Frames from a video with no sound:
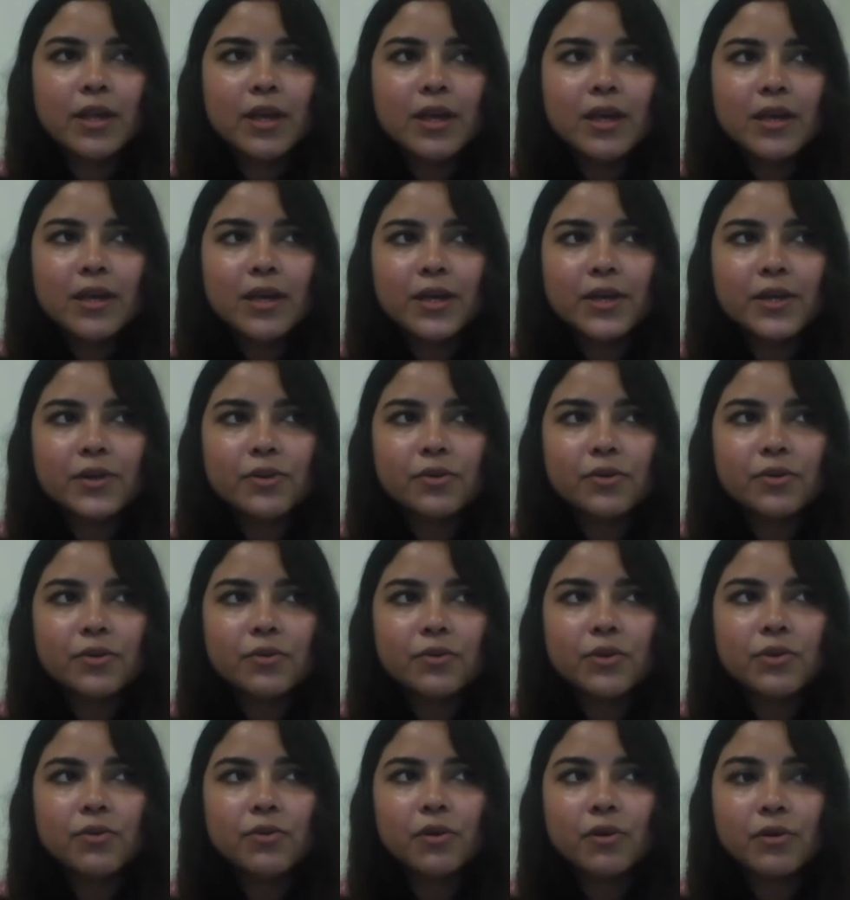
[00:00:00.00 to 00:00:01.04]
it, you know,
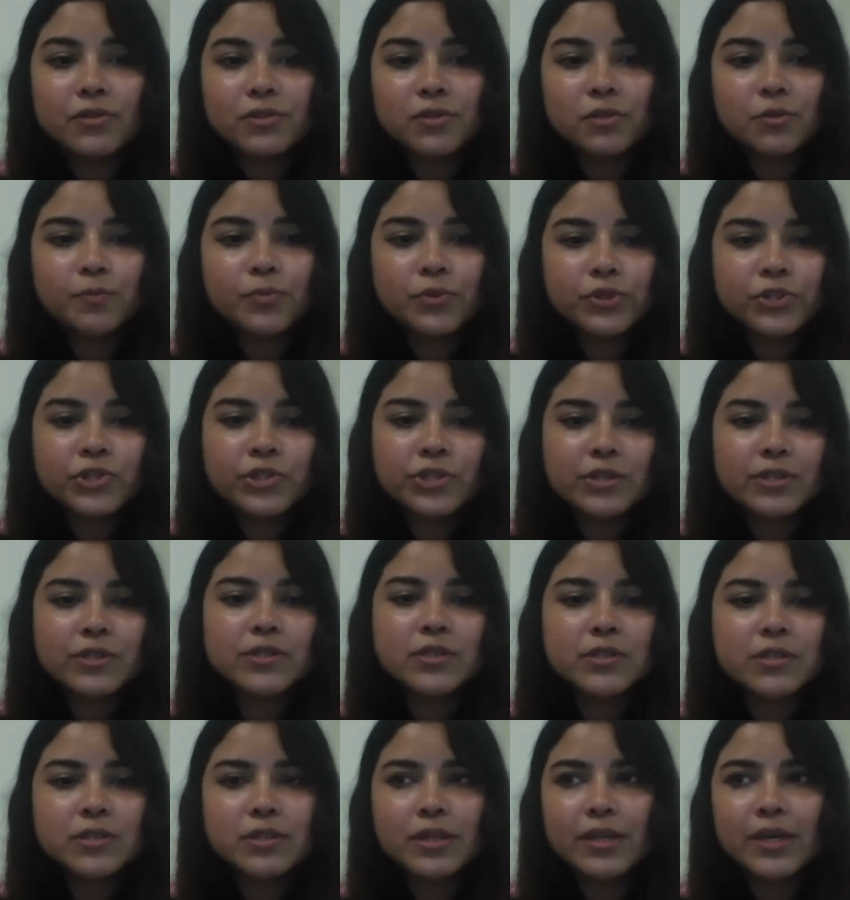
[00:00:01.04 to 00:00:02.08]
also pushes
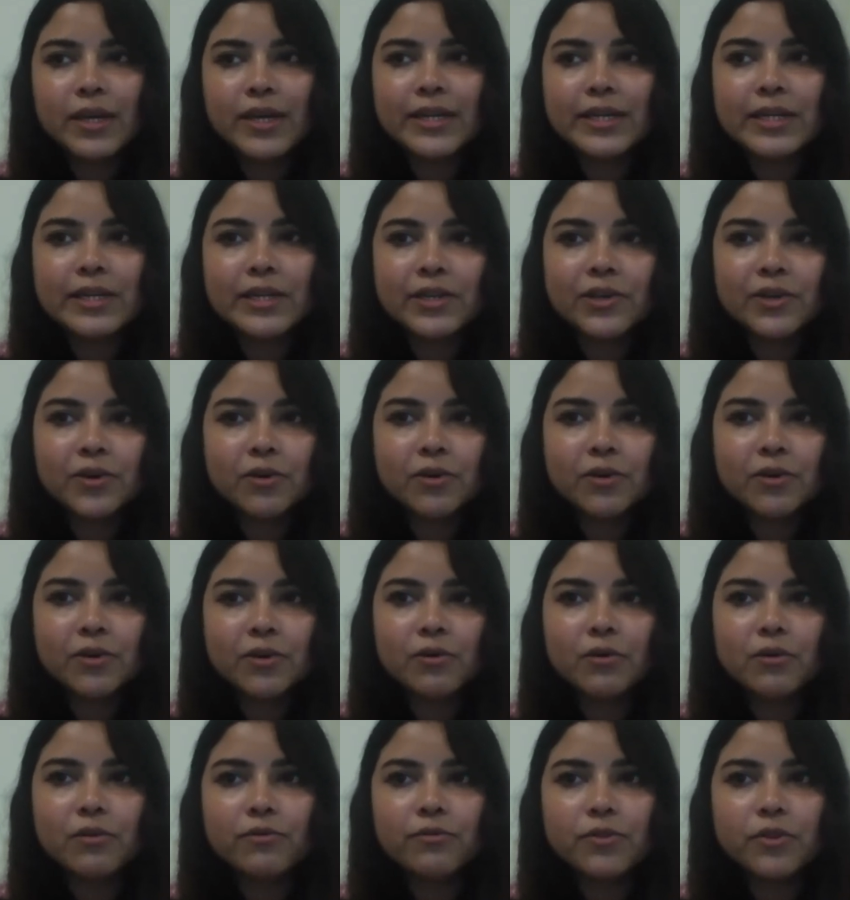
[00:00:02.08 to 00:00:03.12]
the idea of
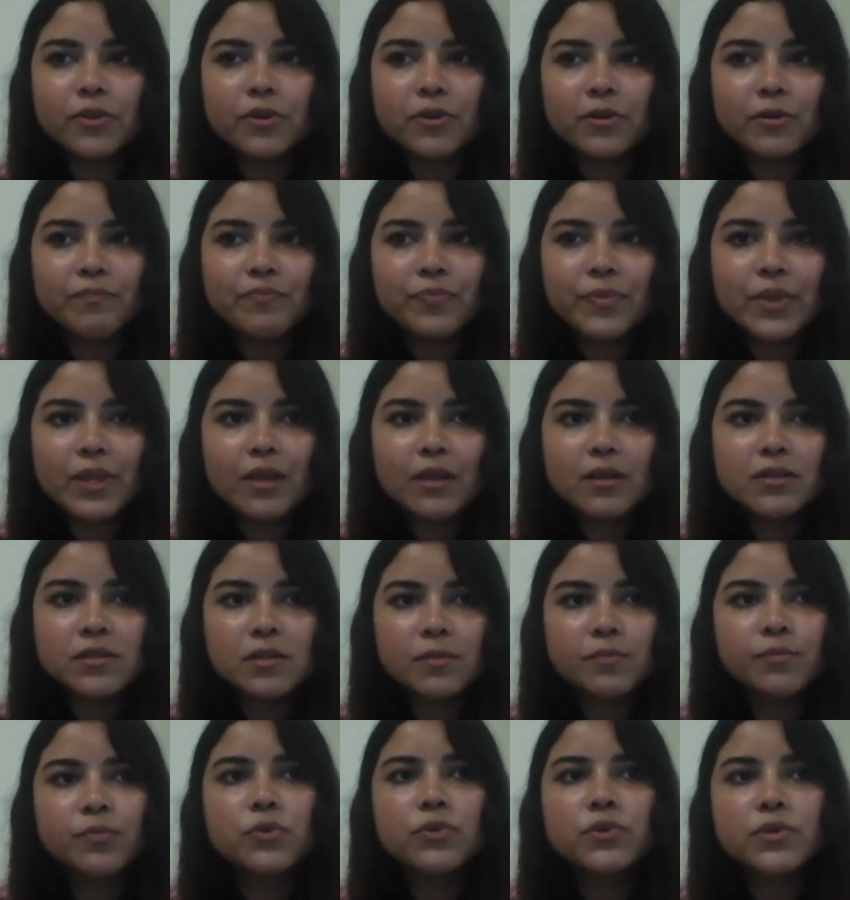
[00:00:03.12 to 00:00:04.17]
the
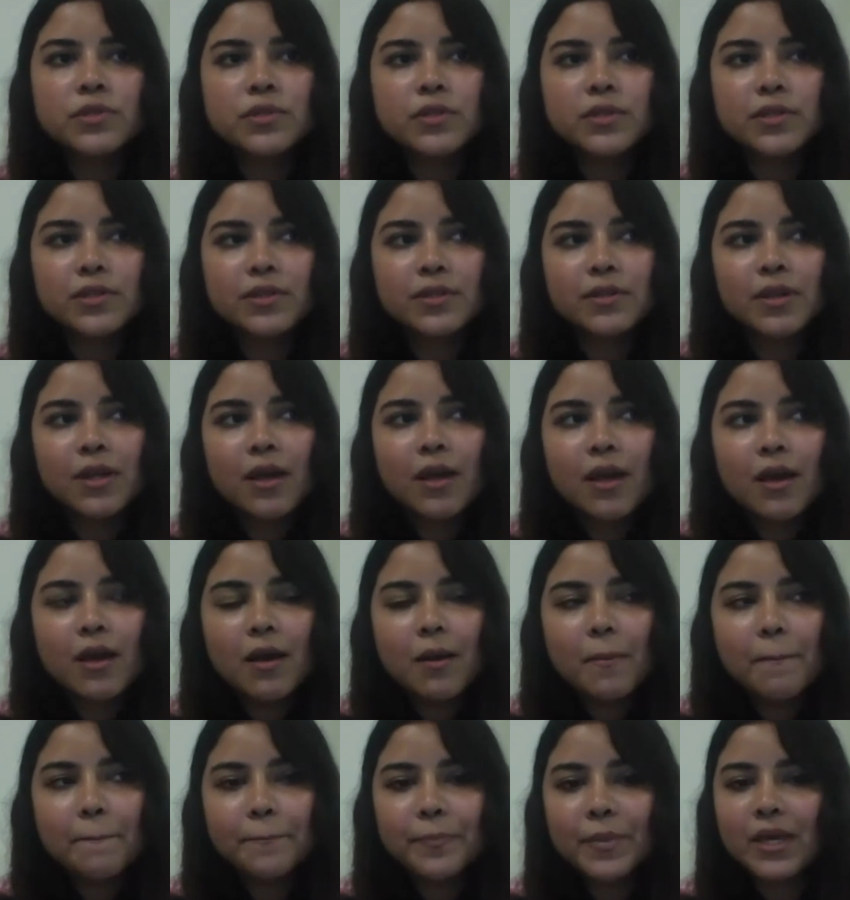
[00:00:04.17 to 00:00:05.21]
supposed
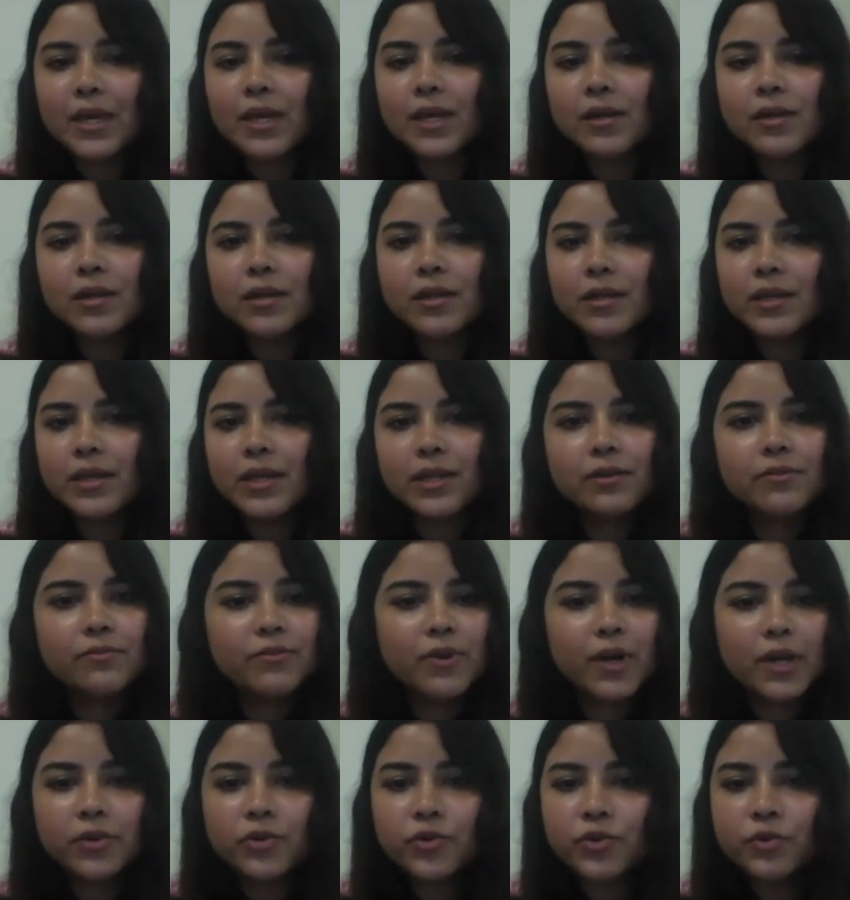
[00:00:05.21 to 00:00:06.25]
male
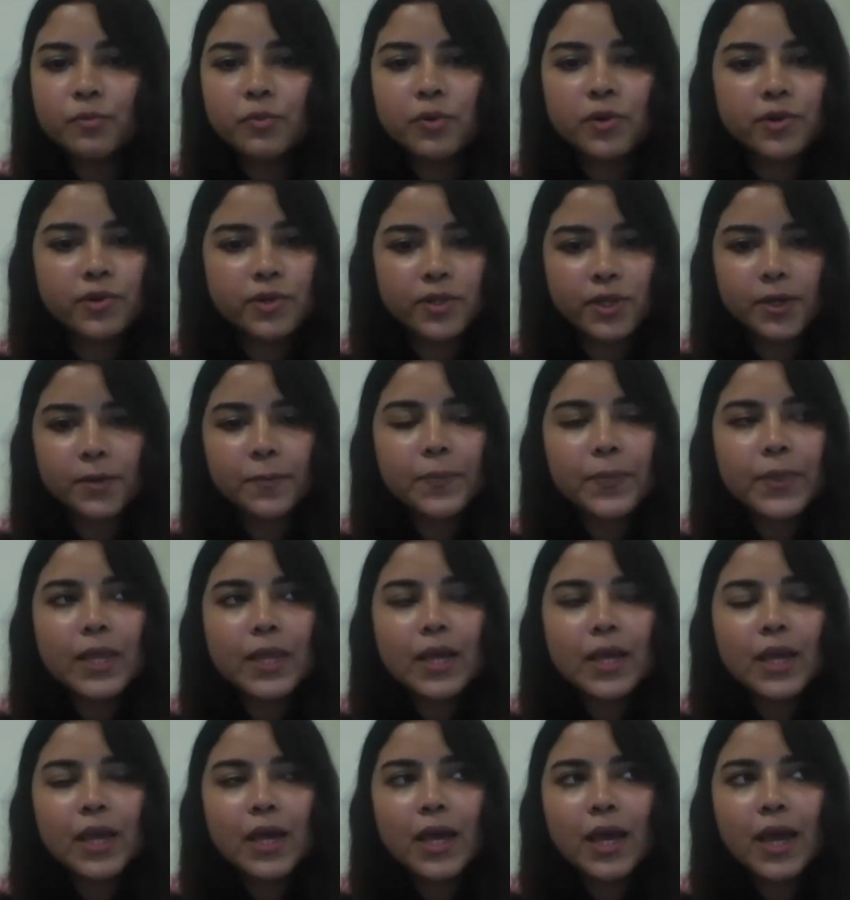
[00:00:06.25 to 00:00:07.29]
invulnerability.
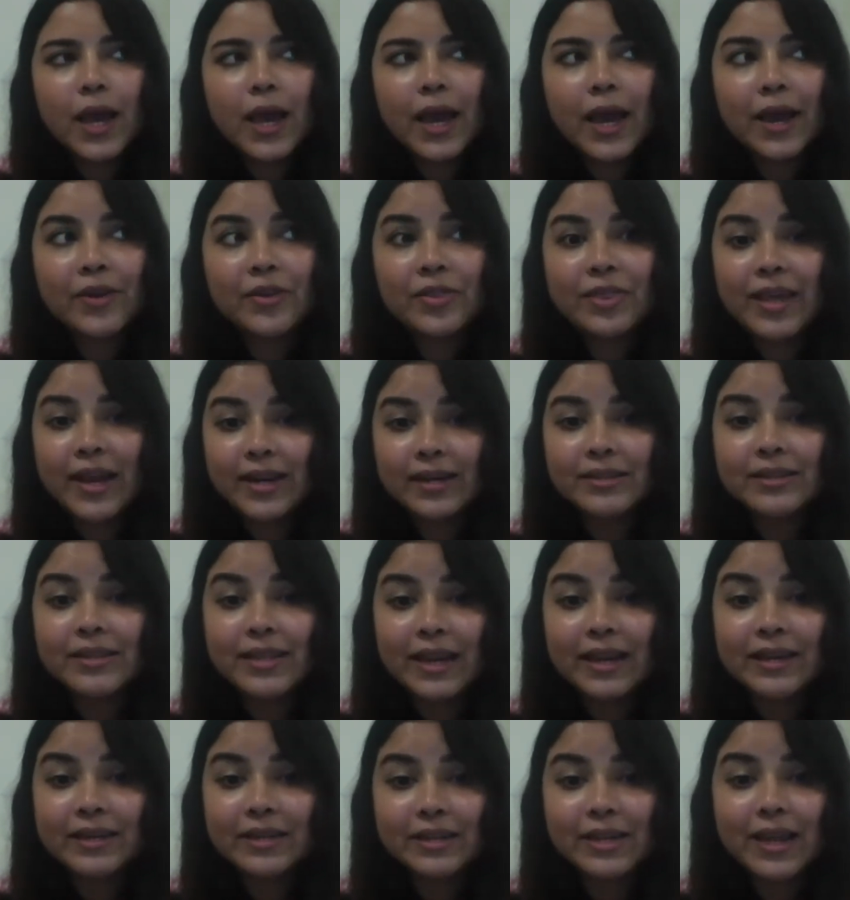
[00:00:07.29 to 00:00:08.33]
And
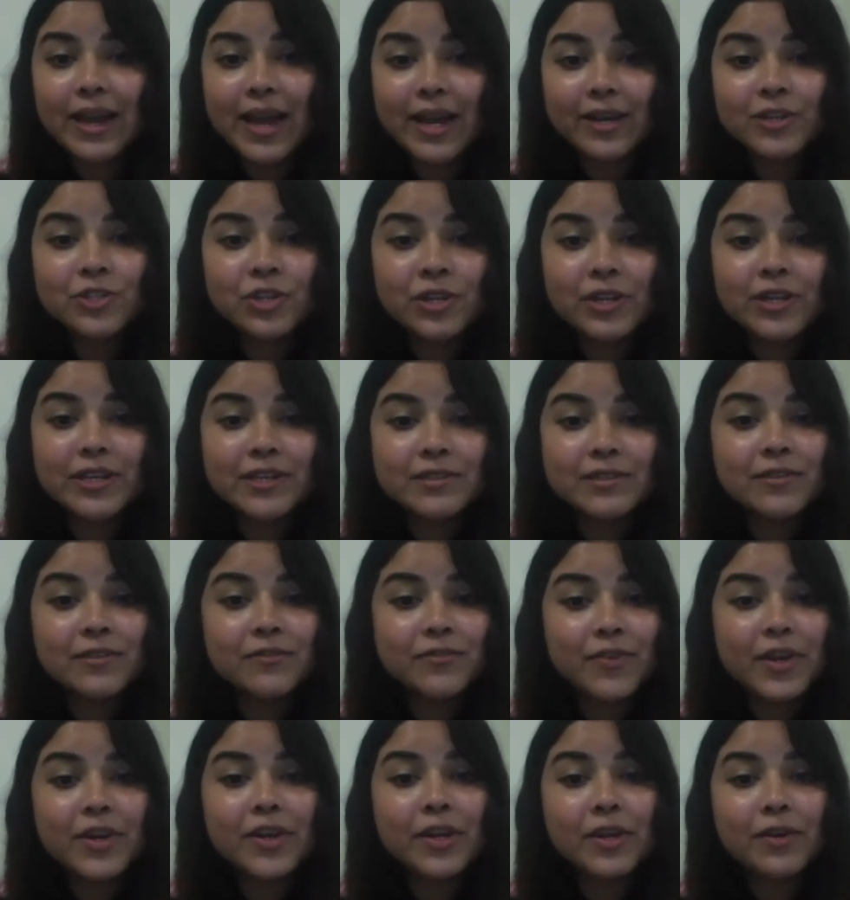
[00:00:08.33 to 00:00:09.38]
that actually is a
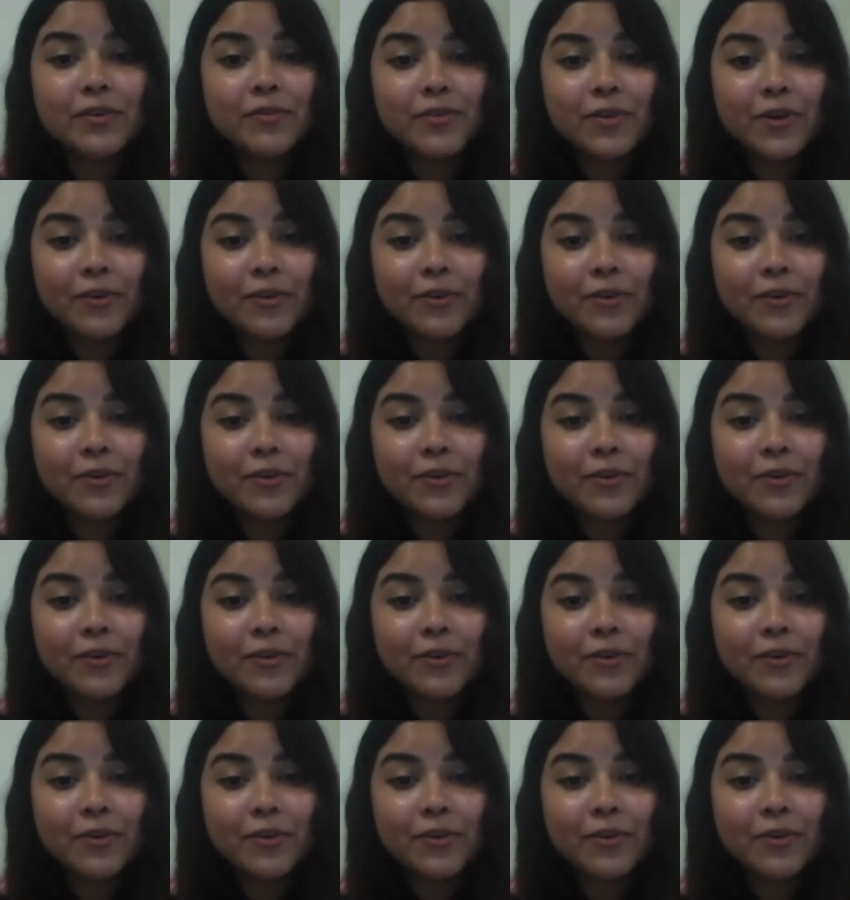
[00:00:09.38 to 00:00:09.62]
very,